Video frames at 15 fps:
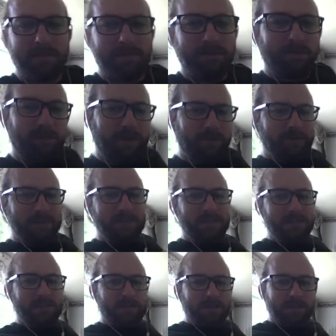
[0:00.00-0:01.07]
Vivi
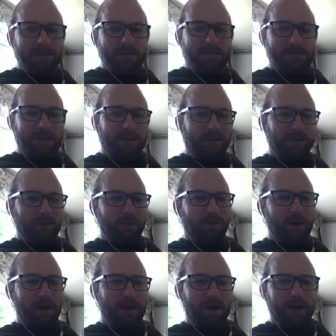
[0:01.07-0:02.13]
says, tell you
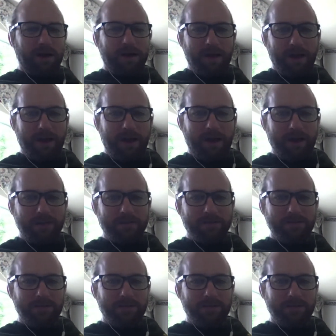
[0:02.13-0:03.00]
hi, and